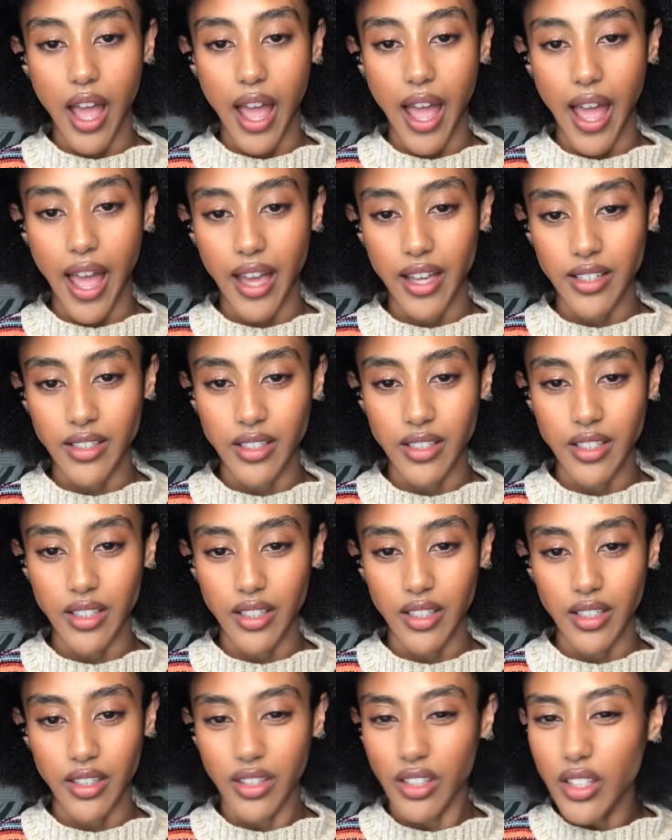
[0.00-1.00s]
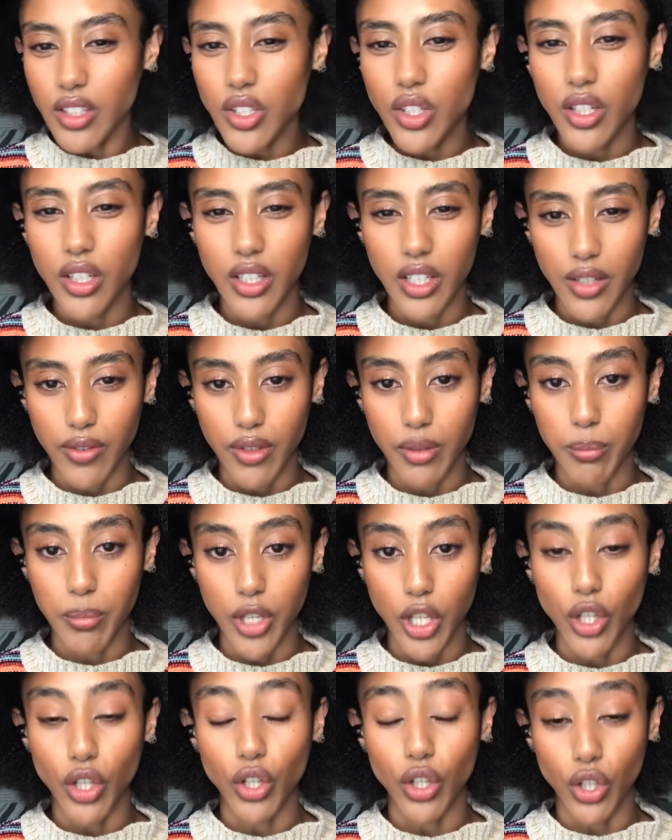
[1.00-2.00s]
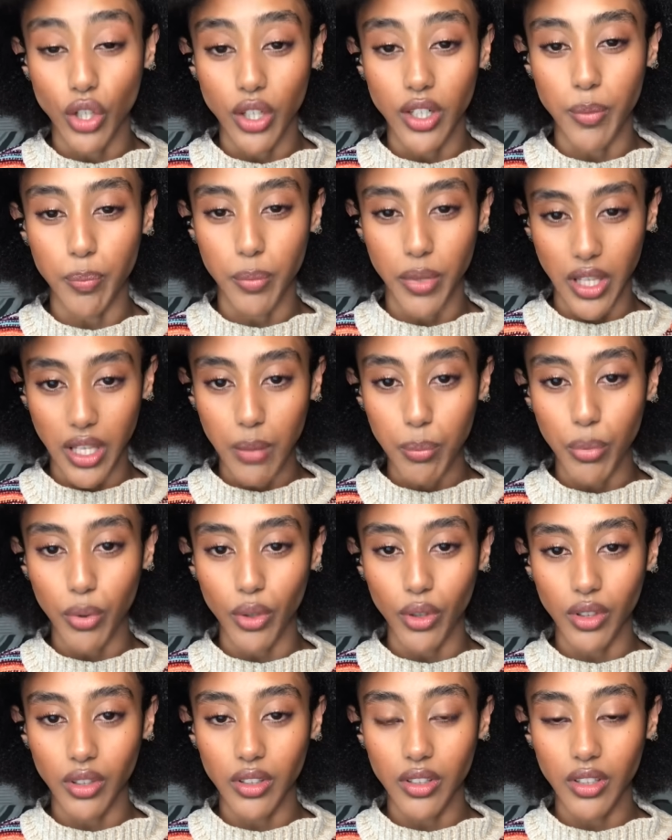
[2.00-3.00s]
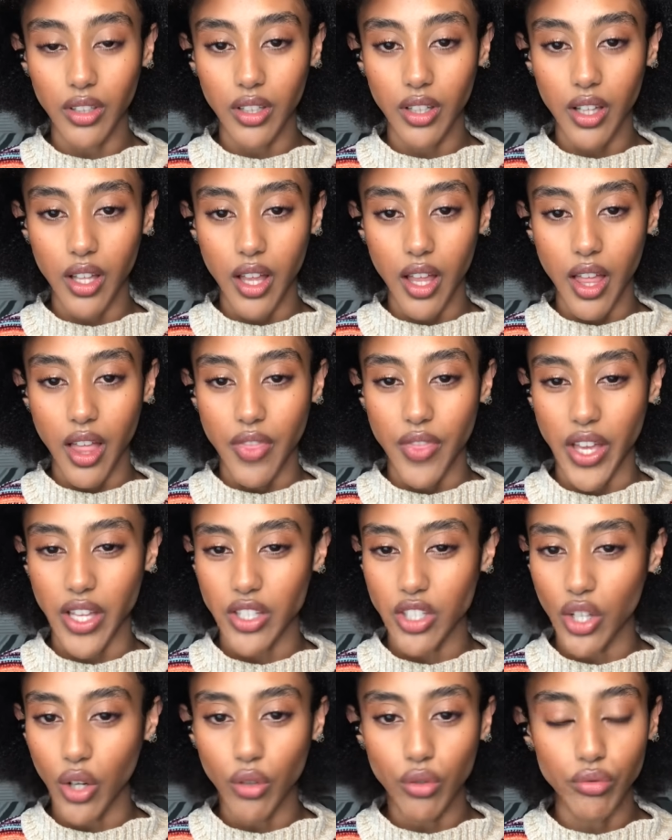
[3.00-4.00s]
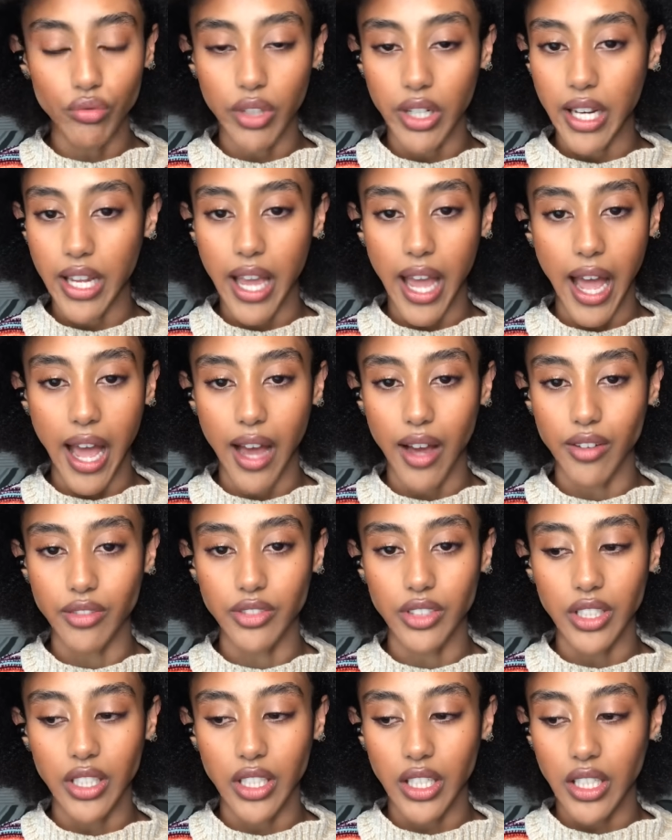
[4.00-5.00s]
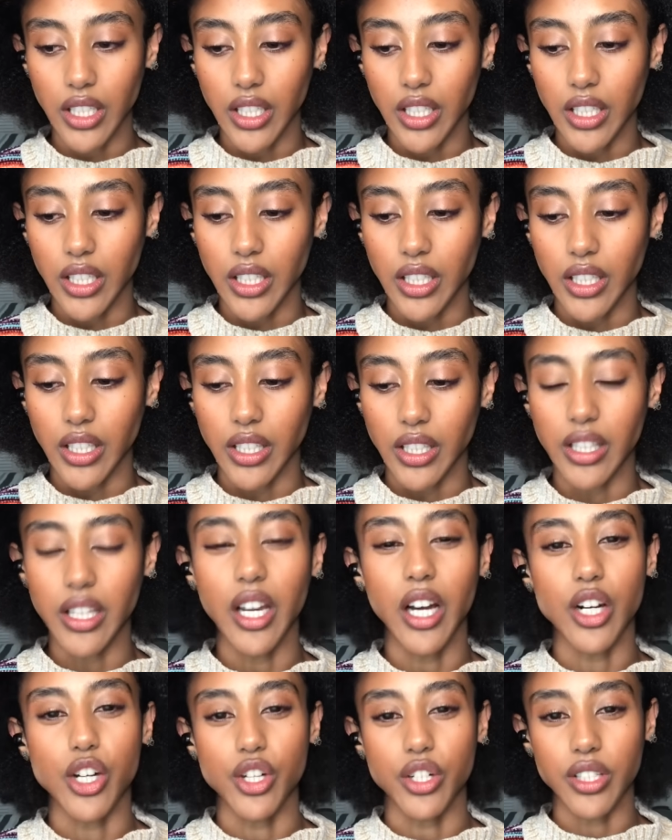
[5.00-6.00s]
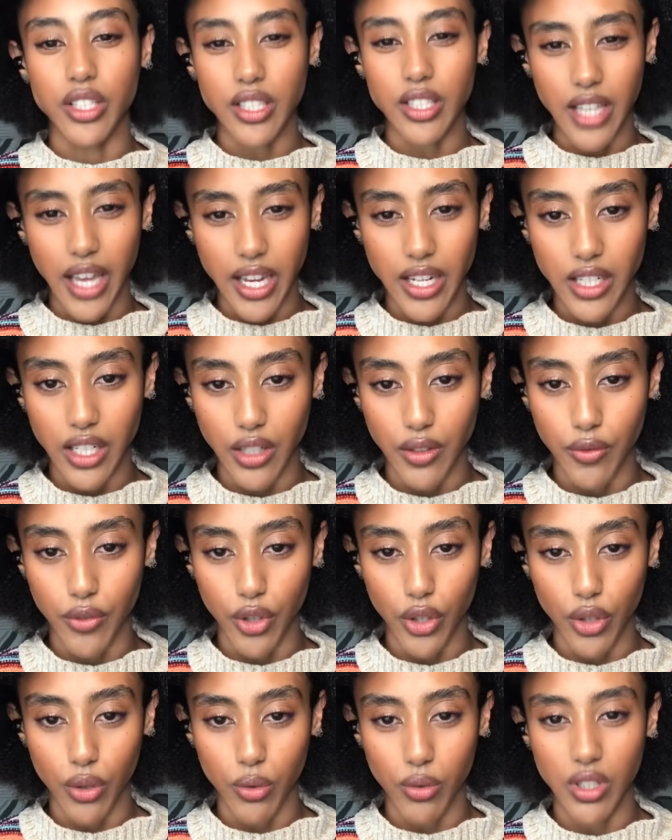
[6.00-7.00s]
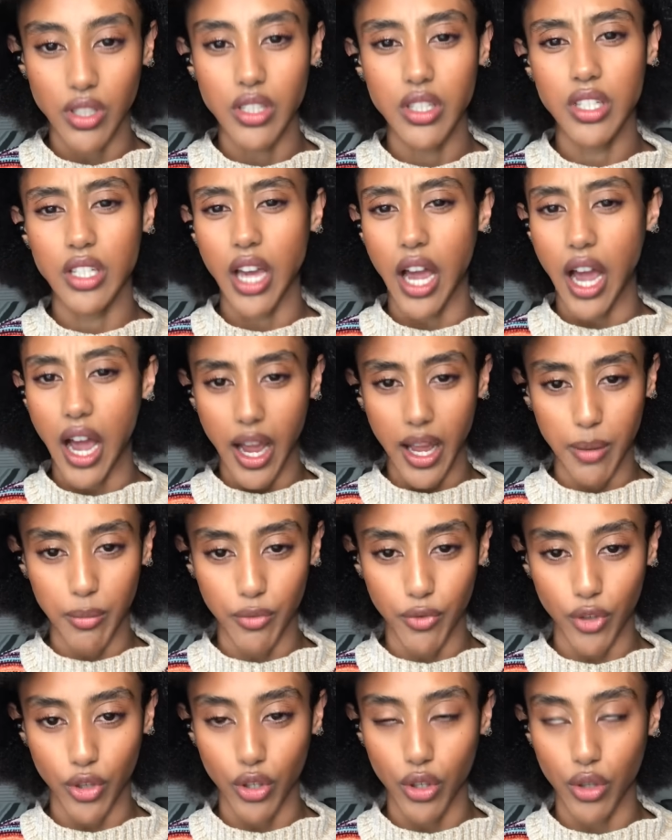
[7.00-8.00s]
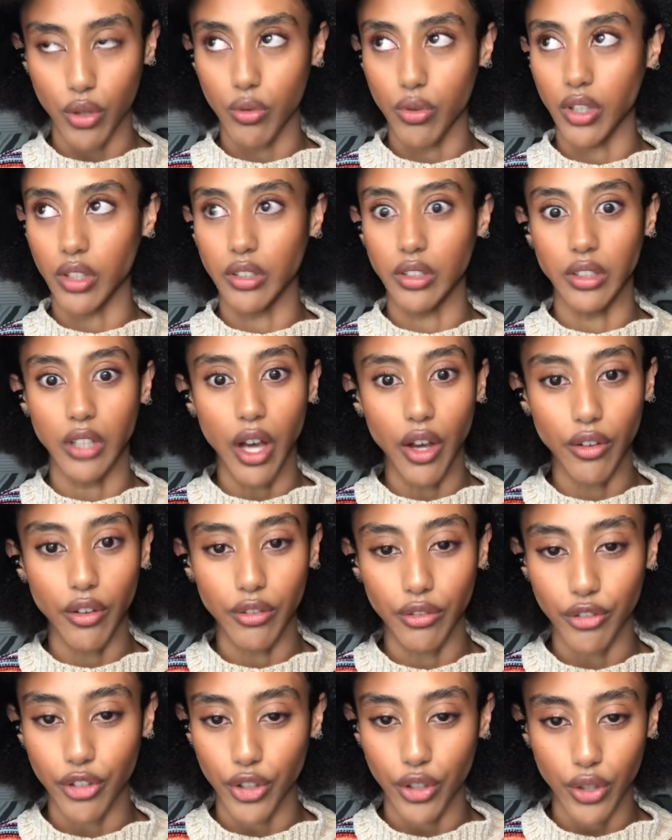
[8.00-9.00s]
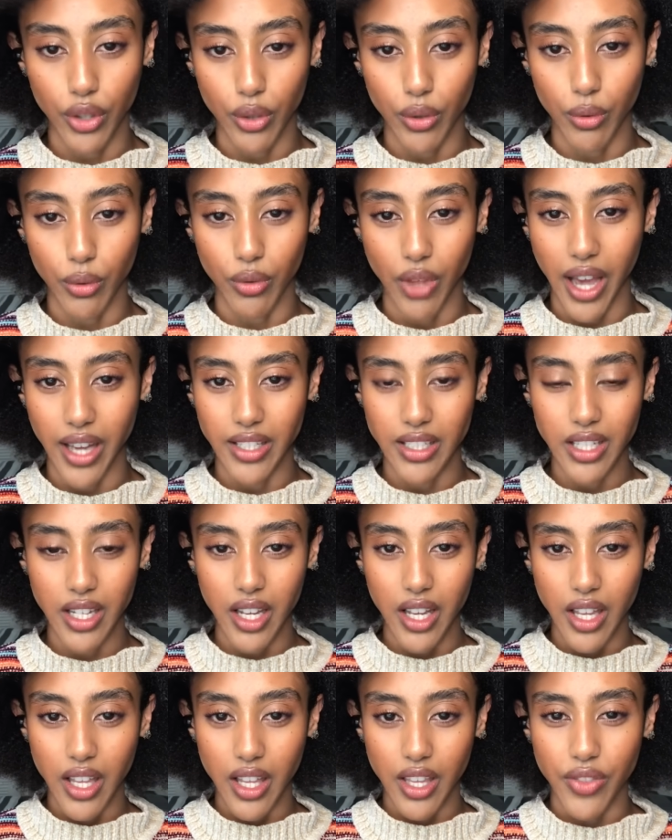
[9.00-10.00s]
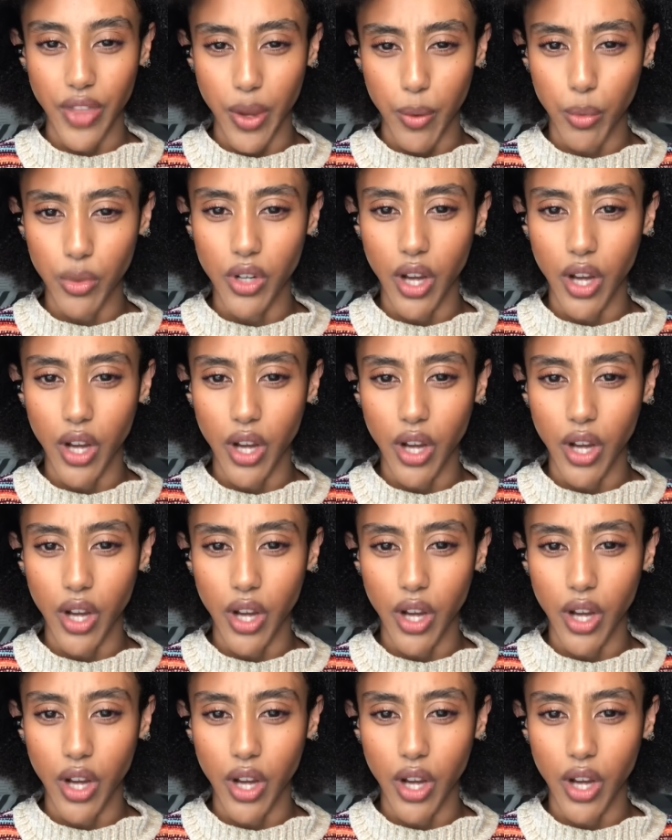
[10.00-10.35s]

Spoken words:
and these could even be good people that don't really have the understanding for you, the time for you, the love for you that they would